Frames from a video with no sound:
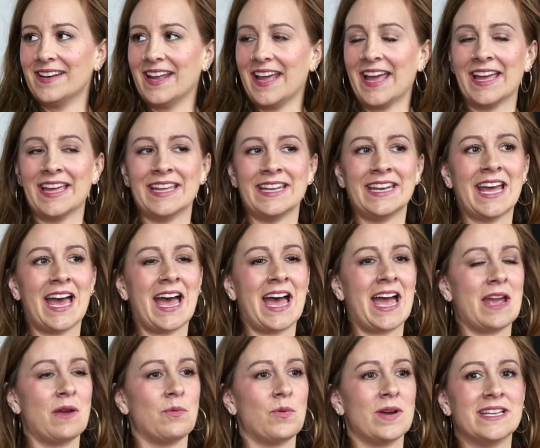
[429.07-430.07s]
And
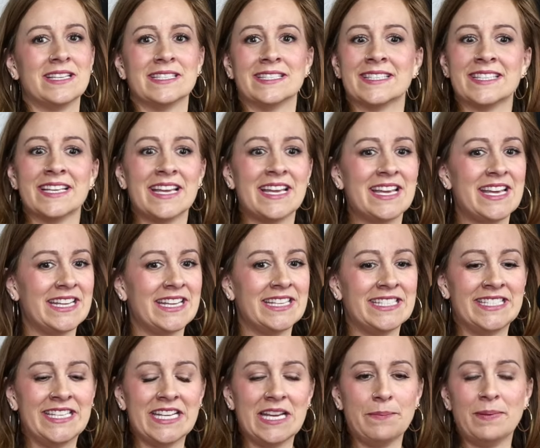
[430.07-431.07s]
I was
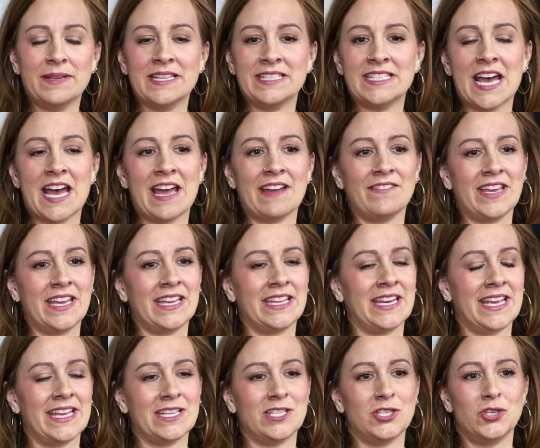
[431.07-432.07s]
deep diving
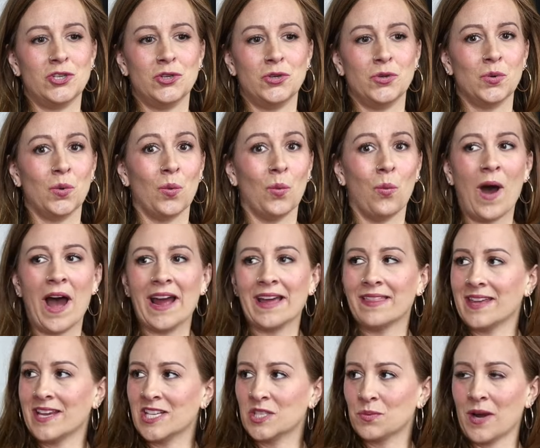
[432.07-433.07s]
into why
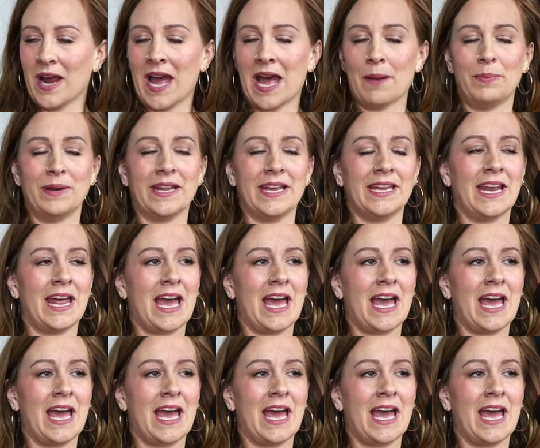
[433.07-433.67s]
things were happening.